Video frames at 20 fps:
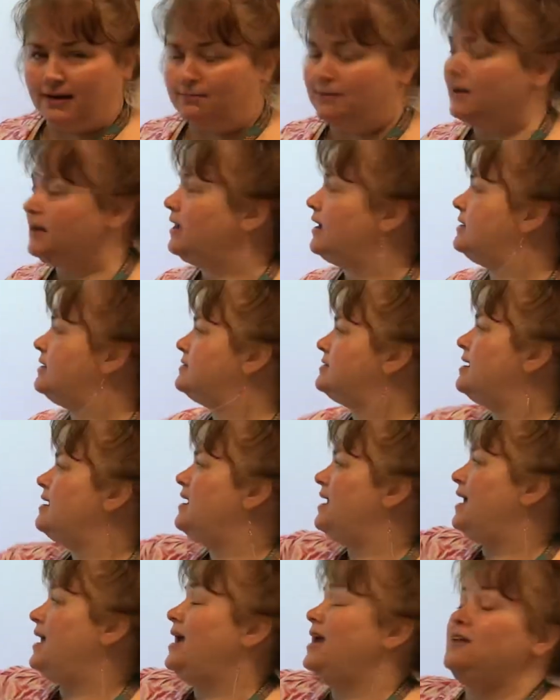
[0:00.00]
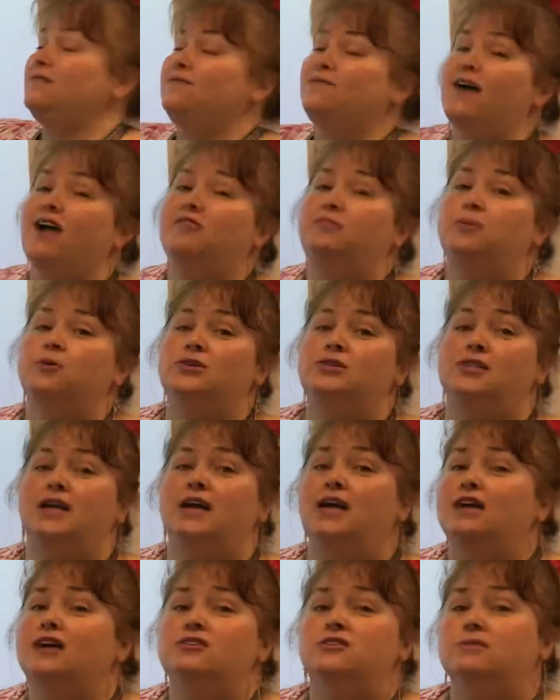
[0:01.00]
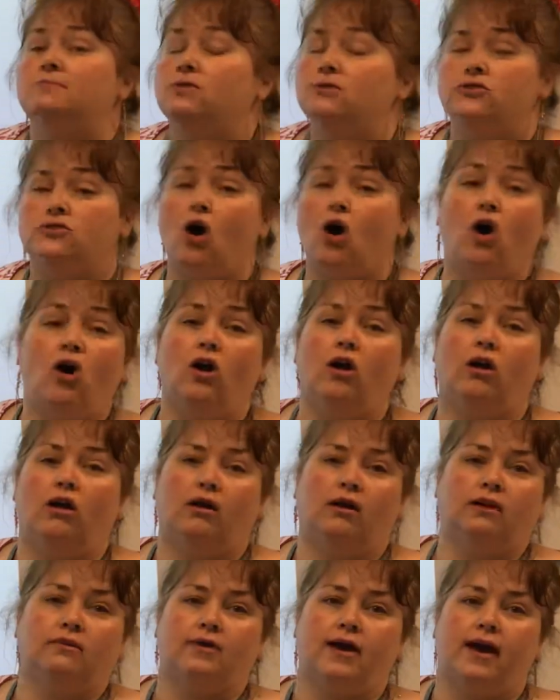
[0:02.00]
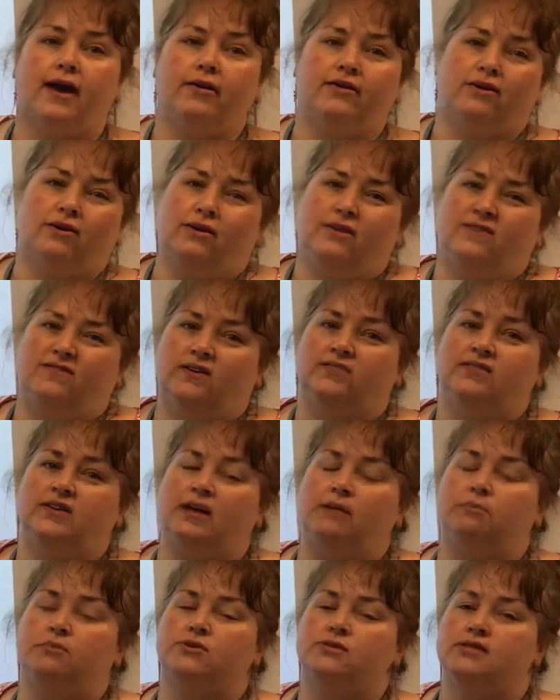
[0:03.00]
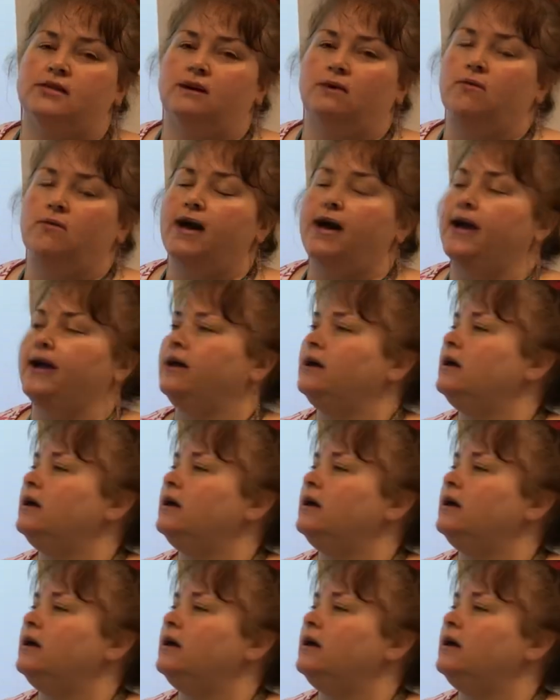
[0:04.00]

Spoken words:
because 85% is almost all, right? You're only 15% away.